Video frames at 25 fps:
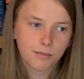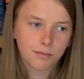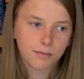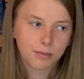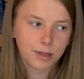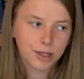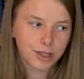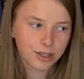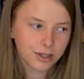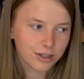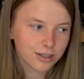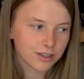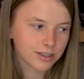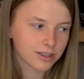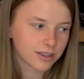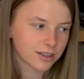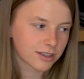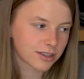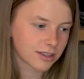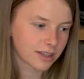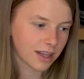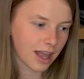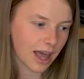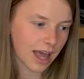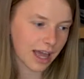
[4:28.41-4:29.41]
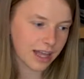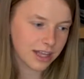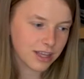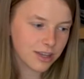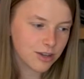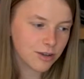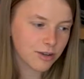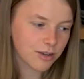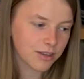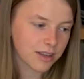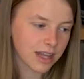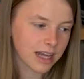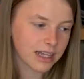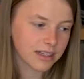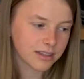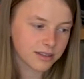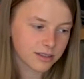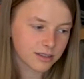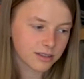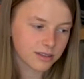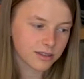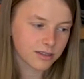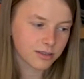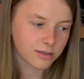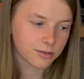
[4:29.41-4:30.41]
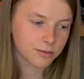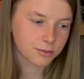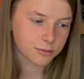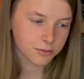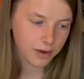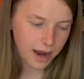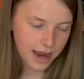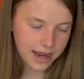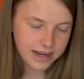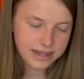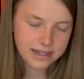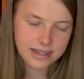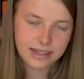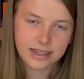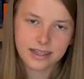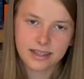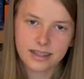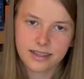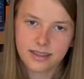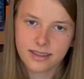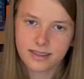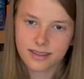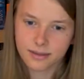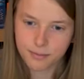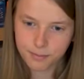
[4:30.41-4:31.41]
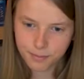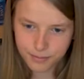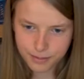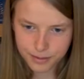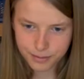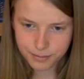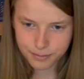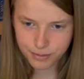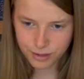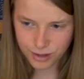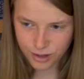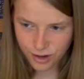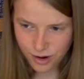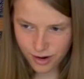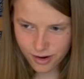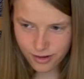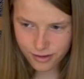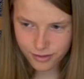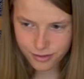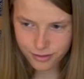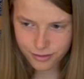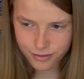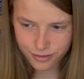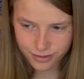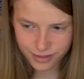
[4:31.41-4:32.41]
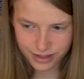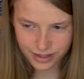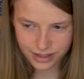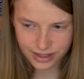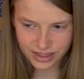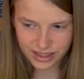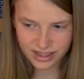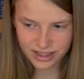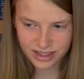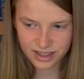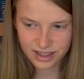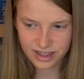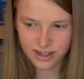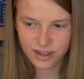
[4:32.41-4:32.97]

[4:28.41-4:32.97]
because I knew that writing the bibliography and,